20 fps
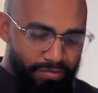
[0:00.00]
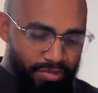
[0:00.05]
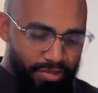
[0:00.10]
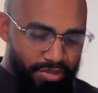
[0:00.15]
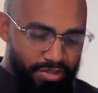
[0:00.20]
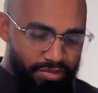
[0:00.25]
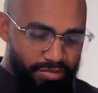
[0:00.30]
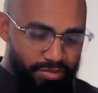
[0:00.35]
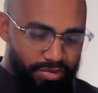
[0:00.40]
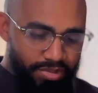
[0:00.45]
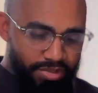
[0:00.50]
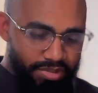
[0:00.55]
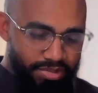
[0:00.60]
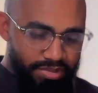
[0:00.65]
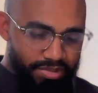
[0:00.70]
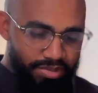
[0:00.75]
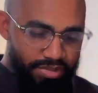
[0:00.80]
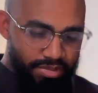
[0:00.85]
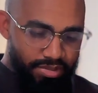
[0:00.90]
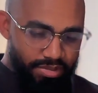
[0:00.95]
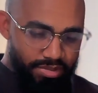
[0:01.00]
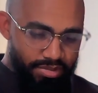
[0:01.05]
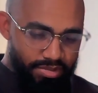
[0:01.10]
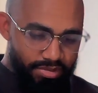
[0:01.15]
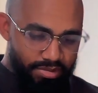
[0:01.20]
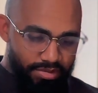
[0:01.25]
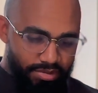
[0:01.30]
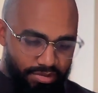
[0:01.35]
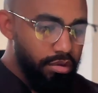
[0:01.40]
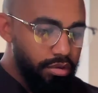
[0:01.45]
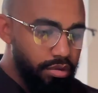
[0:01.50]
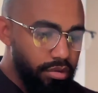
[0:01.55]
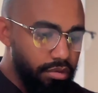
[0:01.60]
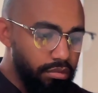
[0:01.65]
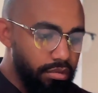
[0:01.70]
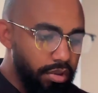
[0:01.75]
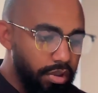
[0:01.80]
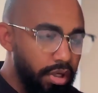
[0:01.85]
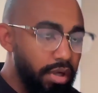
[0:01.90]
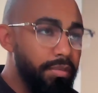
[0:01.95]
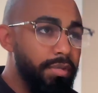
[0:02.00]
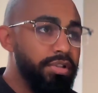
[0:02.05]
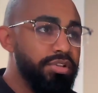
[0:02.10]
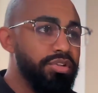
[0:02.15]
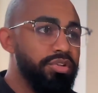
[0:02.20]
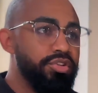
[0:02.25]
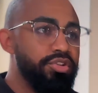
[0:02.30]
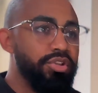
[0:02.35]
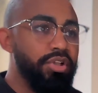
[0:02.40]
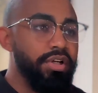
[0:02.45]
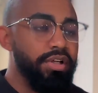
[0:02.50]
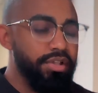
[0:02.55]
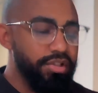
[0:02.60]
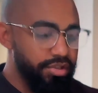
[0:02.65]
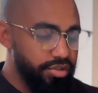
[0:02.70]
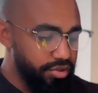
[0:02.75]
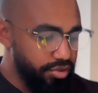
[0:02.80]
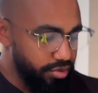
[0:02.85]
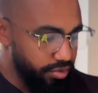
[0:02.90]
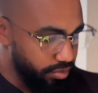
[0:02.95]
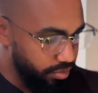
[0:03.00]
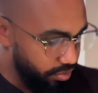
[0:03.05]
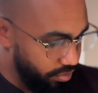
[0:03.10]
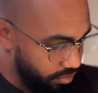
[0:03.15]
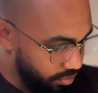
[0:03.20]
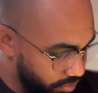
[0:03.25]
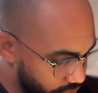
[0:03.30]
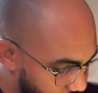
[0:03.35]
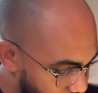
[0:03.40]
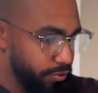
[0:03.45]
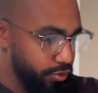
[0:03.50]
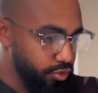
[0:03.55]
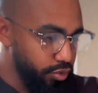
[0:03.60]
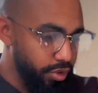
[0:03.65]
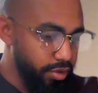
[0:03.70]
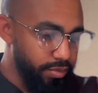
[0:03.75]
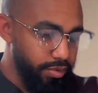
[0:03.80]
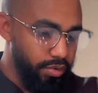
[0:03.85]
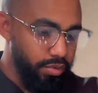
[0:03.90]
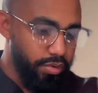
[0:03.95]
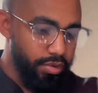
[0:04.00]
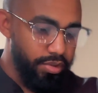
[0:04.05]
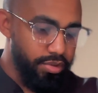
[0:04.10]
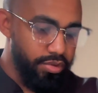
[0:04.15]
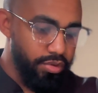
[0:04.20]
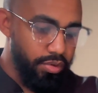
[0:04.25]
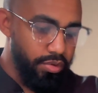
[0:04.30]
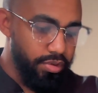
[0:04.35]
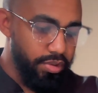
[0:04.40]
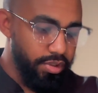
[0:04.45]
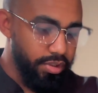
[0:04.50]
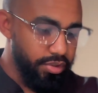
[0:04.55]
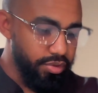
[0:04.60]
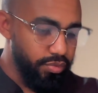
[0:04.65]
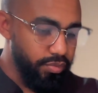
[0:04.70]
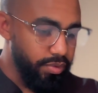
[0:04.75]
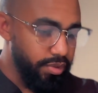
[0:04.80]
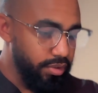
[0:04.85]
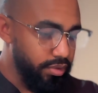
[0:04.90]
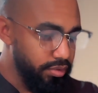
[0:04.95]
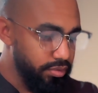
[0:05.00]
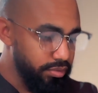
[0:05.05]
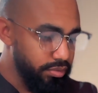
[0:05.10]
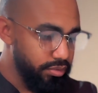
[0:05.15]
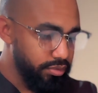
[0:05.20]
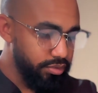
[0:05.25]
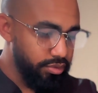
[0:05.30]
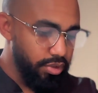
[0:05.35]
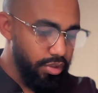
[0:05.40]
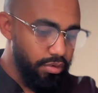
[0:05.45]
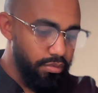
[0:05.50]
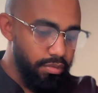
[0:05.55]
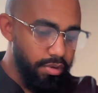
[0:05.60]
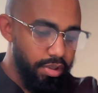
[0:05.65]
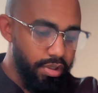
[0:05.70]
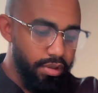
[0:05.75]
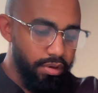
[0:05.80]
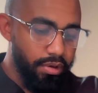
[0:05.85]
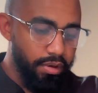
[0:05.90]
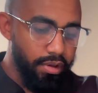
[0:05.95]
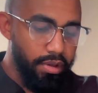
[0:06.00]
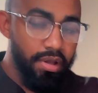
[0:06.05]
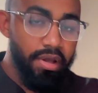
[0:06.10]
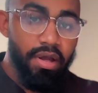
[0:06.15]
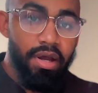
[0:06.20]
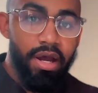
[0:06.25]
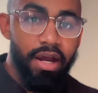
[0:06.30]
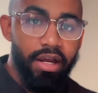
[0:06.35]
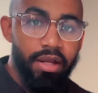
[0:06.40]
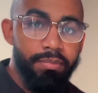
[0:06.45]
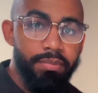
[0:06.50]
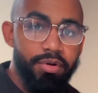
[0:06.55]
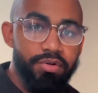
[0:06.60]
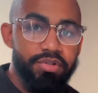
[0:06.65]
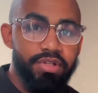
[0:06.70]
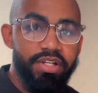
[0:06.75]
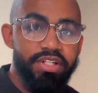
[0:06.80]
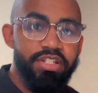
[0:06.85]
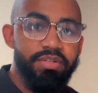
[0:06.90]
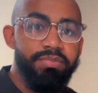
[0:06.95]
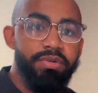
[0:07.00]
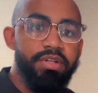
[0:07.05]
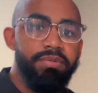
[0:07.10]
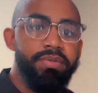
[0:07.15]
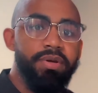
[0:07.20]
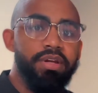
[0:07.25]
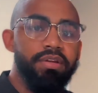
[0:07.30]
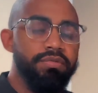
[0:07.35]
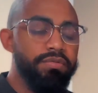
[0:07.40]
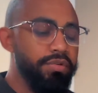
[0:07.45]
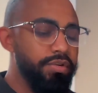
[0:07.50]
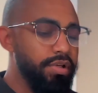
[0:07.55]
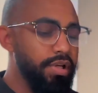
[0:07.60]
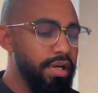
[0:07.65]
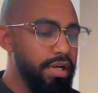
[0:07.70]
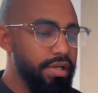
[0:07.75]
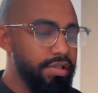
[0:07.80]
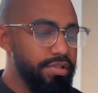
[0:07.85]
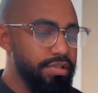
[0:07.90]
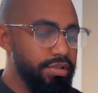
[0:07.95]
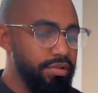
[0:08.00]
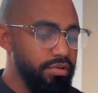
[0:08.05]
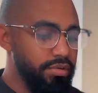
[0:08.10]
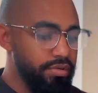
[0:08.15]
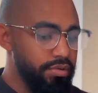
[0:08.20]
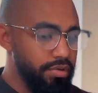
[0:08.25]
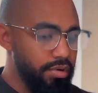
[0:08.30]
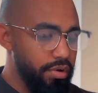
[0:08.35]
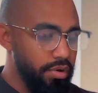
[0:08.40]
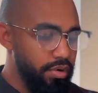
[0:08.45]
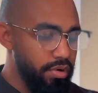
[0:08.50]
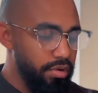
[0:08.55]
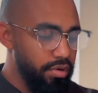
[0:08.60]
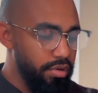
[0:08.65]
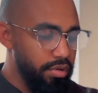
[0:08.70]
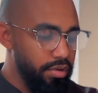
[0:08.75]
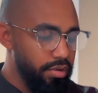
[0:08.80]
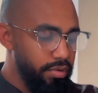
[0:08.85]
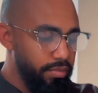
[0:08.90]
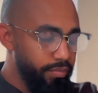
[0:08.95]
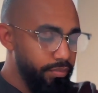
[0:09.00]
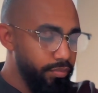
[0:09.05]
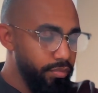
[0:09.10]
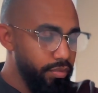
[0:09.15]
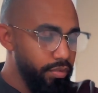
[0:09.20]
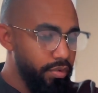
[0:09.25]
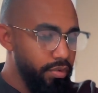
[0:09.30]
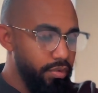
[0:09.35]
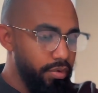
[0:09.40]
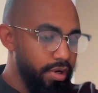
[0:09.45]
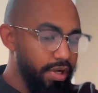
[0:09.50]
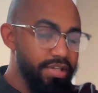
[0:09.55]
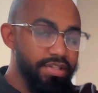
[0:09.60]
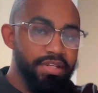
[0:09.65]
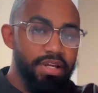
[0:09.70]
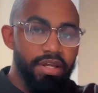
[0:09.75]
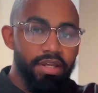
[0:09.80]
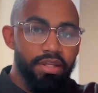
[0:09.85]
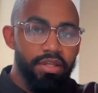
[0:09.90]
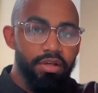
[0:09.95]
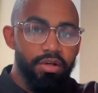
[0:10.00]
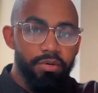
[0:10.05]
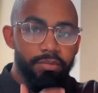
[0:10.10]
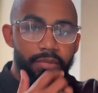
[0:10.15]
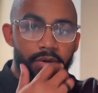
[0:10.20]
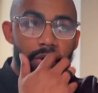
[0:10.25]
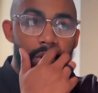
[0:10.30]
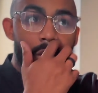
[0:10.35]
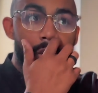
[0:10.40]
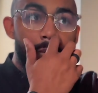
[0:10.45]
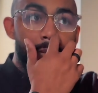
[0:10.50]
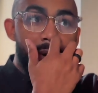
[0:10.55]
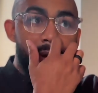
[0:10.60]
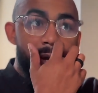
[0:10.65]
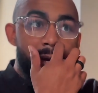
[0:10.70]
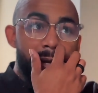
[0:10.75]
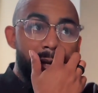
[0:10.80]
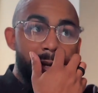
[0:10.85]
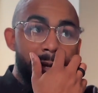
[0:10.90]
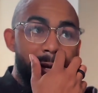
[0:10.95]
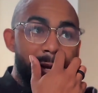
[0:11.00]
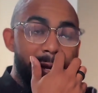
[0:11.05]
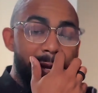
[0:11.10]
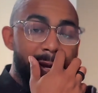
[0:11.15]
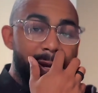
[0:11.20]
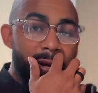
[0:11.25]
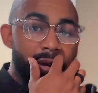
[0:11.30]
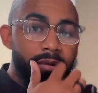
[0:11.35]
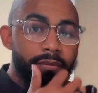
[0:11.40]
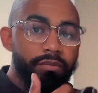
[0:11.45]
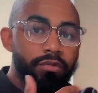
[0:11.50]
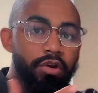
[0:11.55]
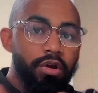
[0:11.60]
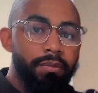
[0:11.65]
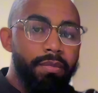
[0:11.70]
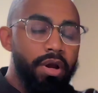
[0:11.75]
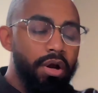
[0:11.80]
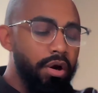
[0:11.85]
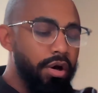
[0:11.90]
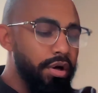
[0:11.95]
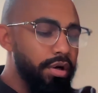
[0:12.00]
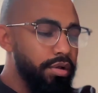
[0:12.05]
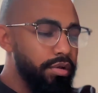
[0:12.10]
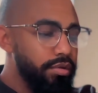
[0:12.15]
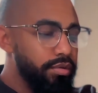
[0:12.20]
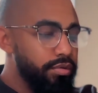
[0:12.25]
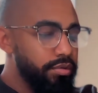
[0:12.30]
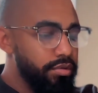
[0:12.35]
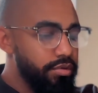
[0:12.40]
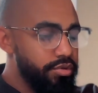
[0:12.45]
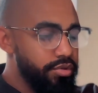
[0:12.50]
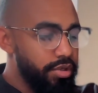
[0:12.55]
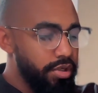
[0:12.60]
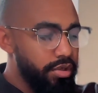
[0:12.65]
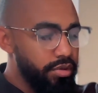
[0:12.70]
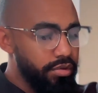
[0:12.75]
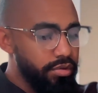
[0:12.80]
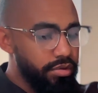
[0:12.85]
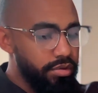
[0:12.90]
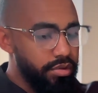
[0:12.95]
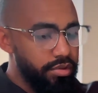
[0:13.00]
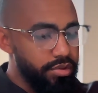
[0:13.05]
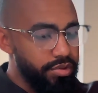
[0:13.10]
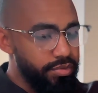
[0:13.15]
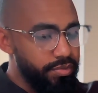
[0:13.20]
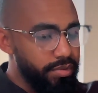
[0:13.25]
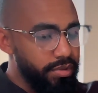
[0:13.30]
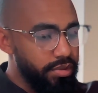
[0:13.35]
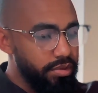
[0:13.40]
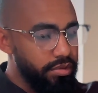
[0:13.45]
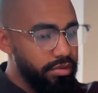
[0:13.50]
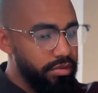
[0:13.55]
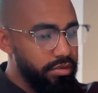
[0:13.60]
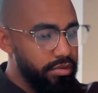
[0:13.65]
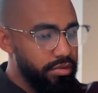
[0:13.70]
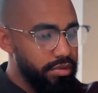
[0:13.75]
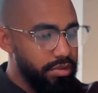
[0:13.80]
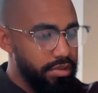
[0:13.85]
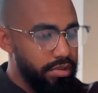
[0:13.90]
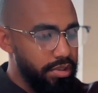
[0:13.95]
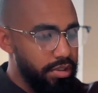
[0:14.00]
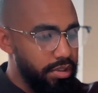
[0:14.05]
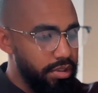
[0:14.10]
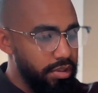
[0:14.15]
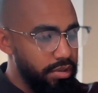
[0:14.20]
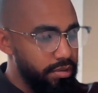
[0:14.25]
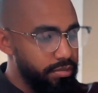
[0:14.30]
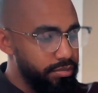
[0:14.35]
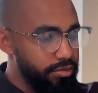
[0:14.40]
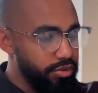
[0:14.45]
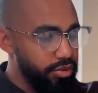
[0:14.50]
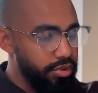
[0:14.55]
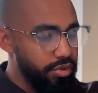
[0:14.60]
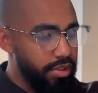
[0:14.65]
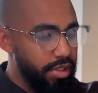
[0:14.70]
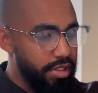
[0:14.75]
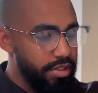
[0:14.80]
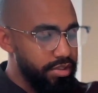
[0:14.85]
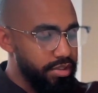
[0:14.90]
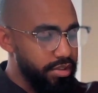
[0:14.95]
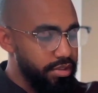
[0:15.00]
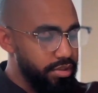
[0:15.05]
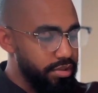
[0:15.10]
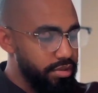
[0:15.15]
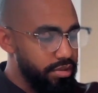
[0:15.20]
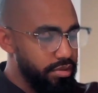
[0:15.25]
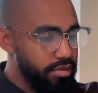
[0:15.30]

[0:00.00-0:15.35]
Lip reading: here's what it is. All right, I'm also trying to screen record this whole thing as well, so that way I can post like a speed paint for you guys here on I guess not here, but on my art channel as well, so you guys can